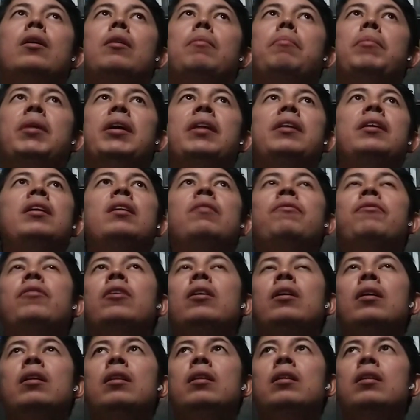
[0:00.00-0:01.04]

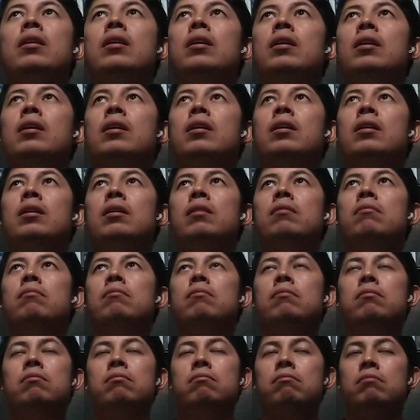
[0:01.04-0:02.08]
medieval
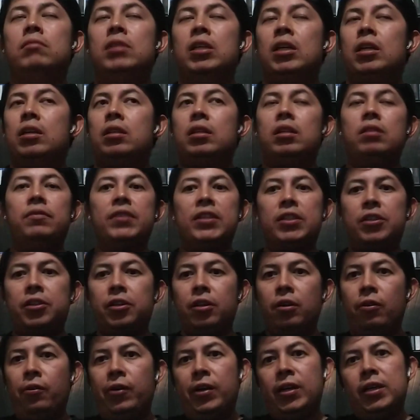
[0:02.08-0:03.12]
TV
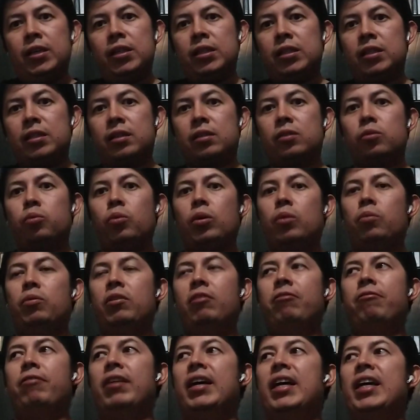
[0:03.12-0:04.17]
series, what we
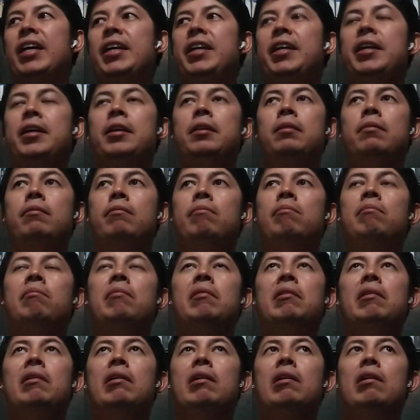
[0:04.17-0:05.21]
find in,
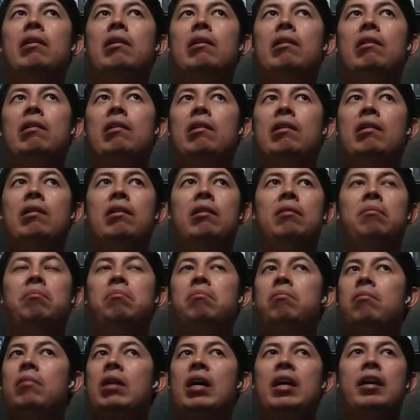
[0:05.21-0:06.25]

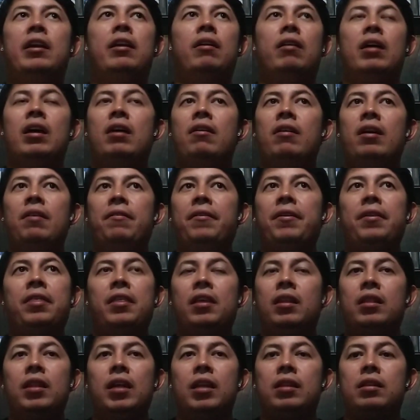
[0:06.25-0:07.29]
I don't know,
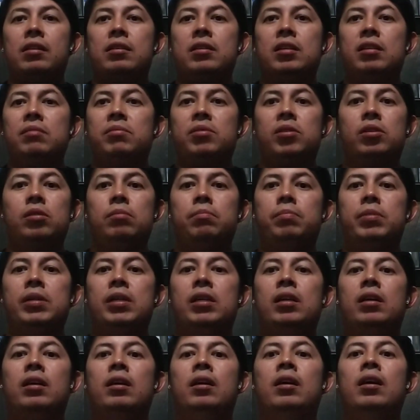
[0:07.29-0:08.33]
everything that seems to
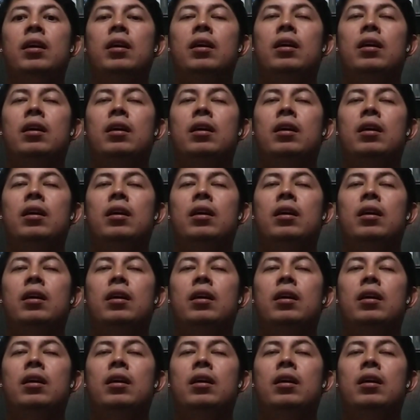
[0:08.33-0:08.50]
be